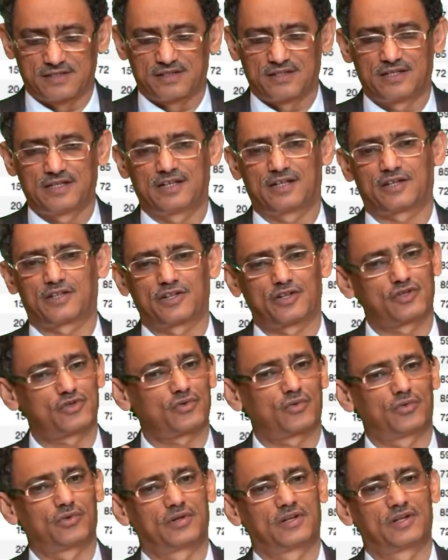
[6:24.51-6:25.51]
Here there's
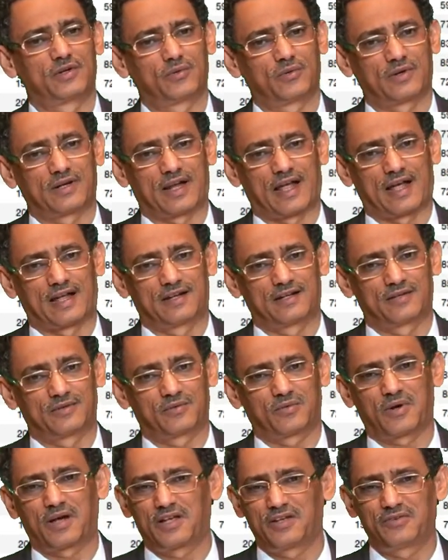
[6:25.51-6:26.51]
only one and.
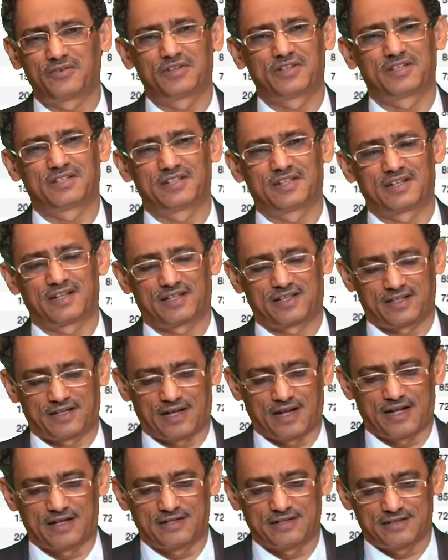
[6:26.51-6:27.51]
Why you need another
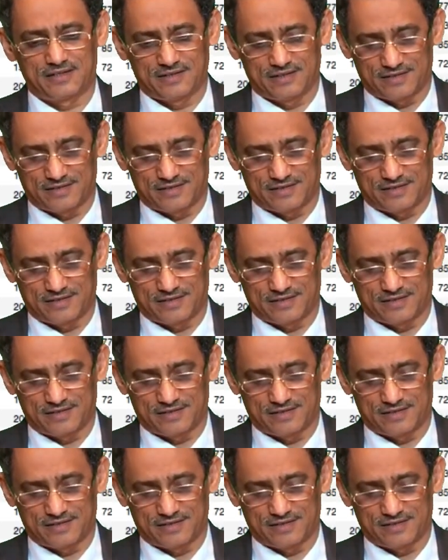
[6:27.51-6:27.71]
and?